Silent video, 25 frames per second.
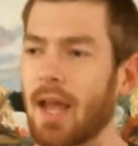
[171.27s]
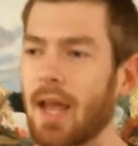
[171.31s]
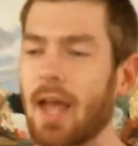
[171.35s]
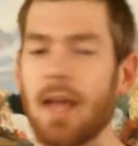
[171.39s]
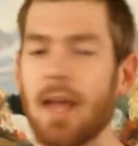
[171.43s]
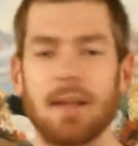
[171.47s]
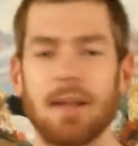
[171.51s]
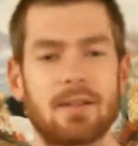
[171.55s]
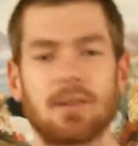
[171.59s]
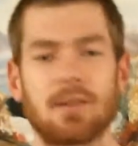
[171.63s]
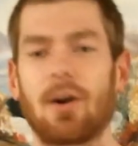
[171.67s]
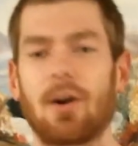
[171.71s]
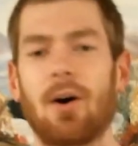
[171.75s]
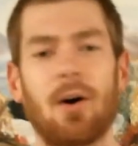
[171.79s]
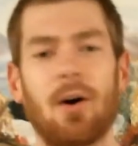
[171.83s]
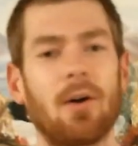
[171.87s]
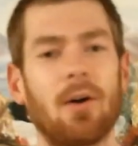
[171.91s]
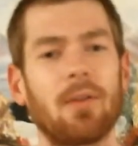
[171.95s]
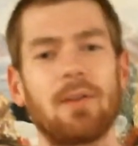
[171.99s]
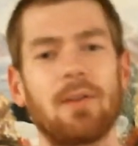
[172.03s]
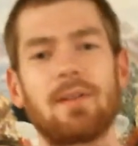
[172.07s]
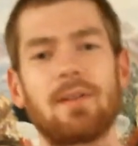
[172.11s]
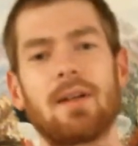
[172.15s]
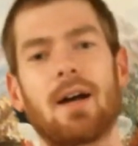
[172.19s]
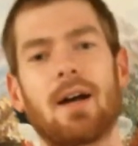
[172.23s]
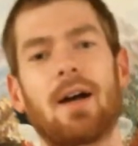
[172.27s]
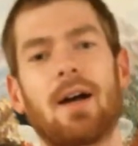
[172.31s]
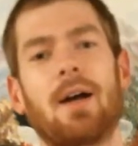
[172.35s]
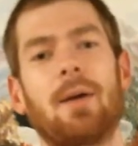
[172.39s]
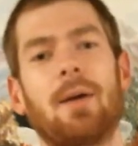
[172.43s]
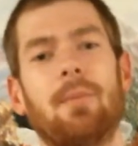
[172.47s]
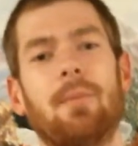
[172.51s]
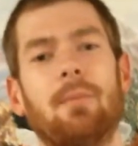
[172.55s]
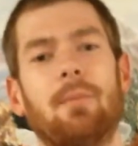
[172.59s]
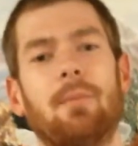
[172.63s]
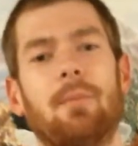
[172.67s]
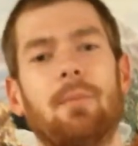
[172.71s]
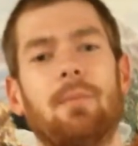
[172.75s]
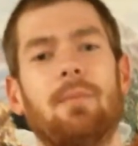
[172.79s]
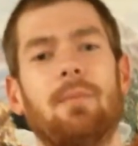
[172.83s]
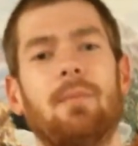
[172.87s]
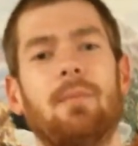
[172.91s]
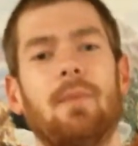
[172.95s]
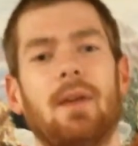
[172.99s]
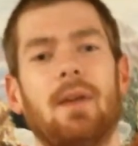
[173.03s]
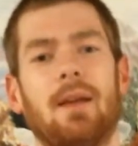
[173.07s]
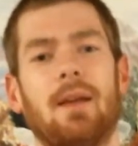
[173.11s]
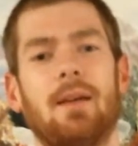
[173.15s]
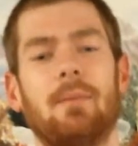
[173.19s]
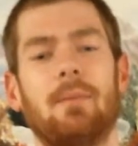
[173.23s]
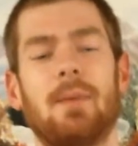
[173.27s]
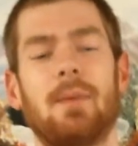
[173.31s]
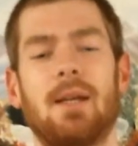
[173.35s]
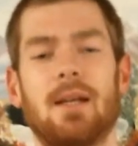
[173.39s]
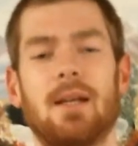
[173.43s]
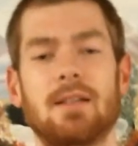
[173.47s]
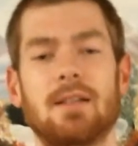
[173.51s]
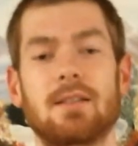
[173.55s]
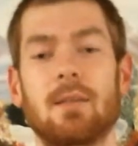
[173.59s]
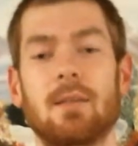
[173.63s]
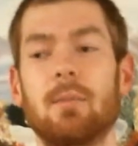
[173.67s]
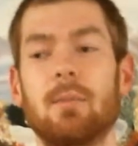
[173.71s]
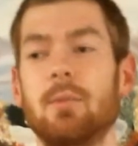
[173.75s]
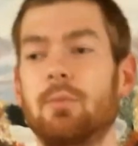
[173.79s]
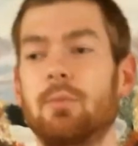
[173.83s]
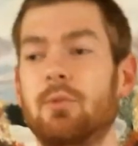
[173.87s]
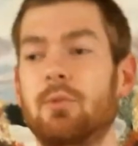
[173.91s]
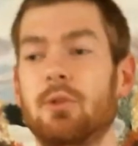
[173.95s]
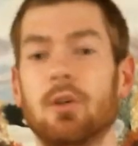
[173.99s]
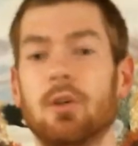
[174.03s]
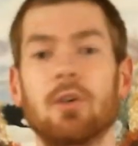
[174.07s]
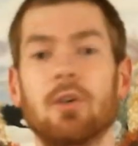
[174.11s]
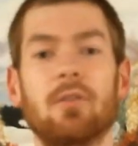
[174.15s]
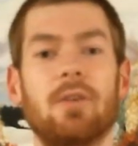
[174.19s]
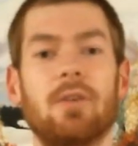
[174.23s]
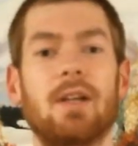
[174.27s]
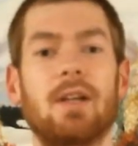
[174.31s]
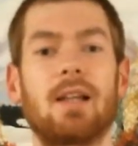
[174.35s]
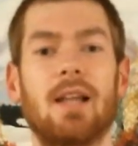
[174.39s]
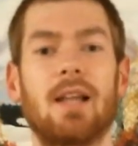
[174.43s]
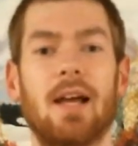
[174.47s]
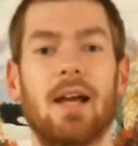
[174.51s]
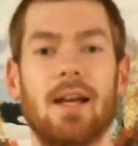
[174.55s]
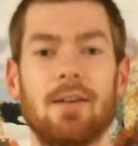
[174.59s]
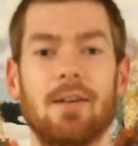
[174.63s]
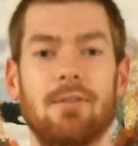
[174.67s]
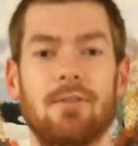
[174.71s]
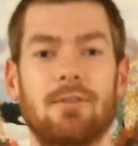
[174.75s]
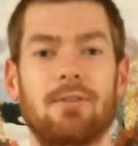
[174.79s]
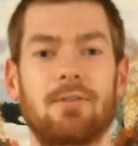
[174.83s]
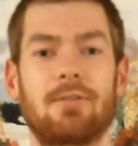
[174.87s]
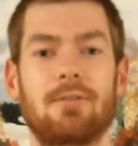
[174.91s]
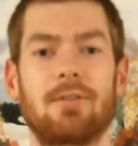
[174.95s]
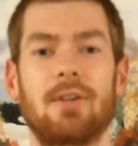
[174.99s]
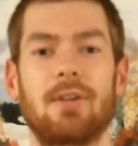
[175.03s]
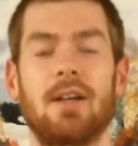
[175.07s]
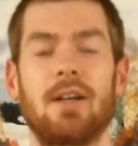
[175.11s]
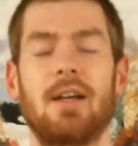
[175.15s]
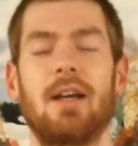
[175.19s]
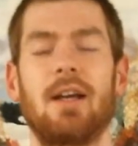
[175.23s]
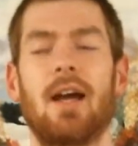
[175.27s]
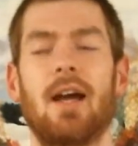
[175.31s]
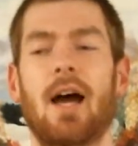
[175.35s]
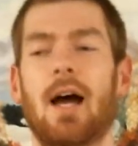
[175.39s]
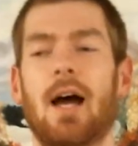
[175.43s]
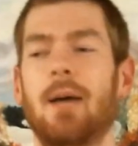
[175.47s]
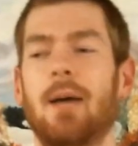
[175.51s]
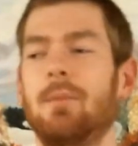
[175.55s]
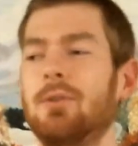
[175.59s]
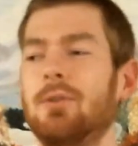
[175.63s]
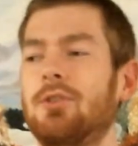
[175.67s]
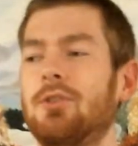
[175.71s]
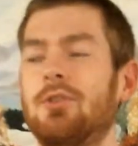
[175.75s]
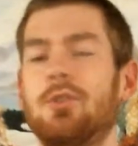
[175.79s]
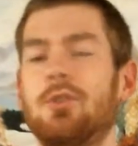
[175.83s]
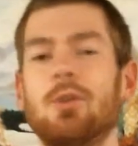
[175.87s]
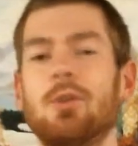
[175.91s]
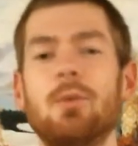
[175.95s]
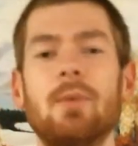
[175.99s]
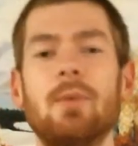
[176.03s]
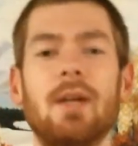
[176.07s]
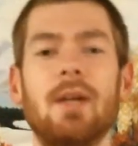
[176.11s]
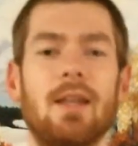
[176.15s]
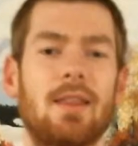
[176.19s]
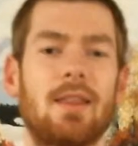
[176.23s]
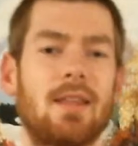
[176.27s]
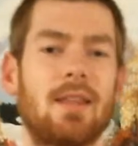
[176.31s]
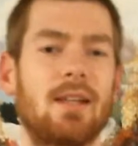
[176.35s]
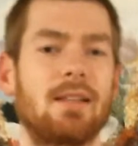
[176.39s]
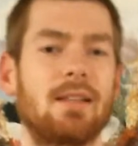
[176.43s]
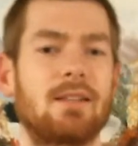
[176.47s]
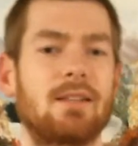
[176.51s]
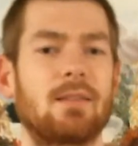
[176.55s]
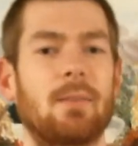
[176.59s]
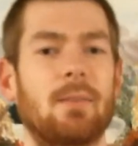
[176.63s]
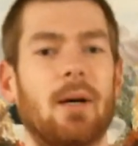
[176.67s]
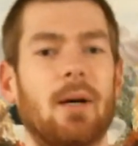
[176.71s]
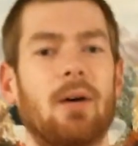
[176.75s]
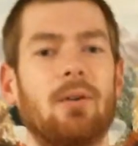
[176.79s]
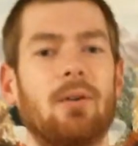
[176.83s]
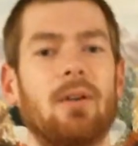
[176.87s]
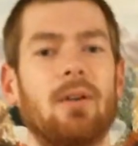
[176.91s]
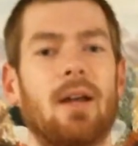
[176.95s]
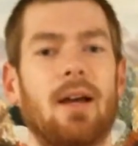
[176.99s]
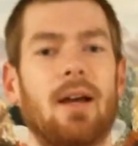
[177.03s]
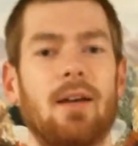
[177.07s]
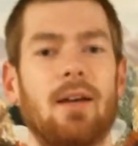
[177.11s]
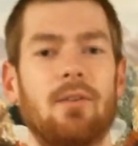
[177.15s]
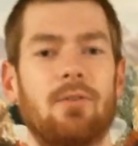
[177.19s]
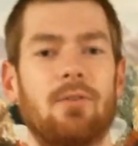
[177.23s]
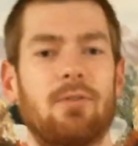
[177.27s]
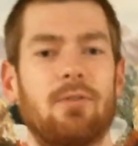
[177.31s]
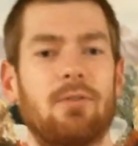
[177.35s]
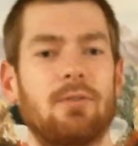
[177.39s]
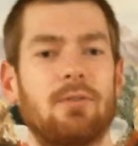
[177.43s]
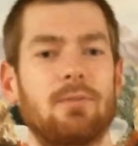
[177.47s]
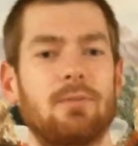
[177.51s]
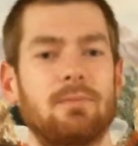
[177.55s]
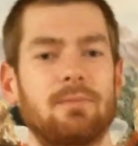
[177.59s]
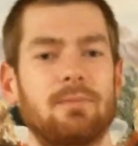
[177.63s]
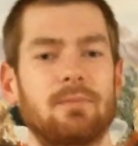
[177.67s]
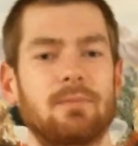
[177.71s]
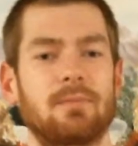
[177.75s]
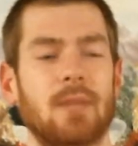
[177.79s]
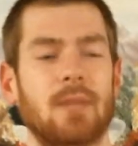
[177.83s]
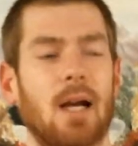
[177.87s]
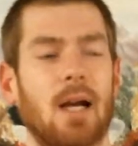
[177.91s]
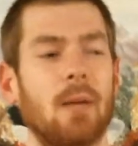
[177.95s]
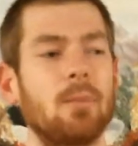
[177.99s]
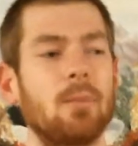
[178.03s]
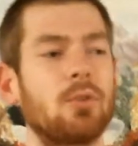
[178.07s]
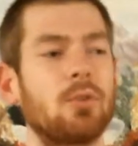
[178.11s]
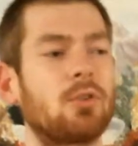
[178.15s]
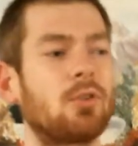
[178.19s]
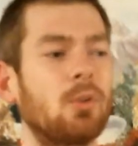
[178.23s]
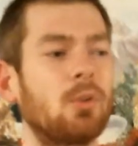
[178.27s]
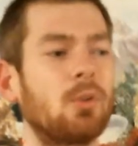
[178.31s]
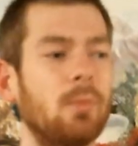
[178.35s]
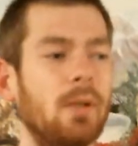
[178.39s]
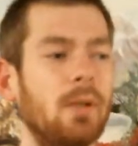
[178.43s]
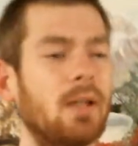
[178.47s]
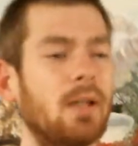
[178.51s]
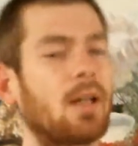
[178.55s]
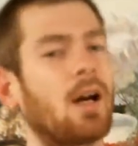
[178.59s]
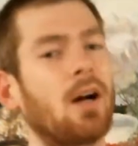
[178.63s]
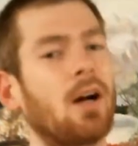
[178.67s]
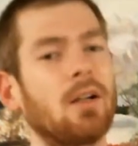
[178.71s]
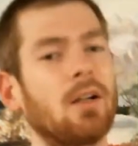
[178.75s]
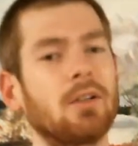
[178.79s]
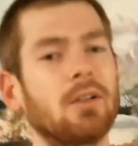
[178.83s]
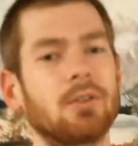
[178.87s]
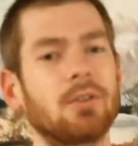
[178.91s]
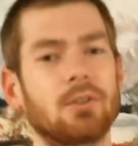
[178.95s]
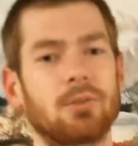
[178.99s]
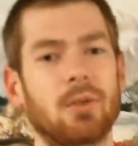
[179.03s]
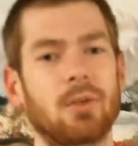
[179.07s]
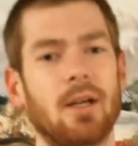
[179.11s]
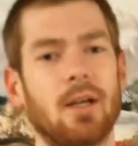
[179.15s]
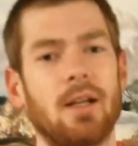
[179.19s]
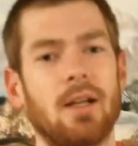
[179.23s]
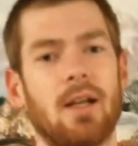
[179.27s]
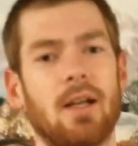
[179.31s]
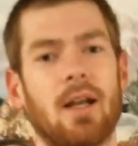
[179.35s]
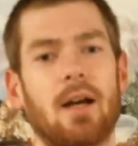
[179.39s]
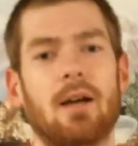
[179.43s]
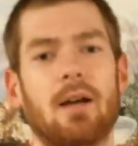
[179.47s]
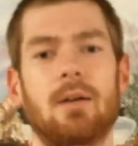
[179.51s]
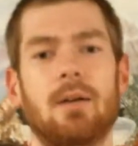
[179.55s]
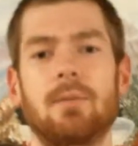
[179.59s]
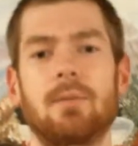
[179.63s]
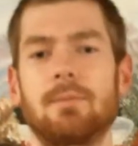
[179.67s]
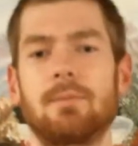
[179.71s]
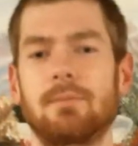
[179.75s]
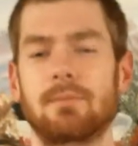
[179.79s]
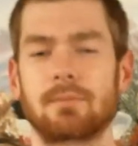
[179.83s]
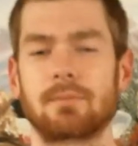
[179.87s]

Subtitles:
It's all the time. Because I'm observing life. I'm assuming things about life. I'm assuming colors right now.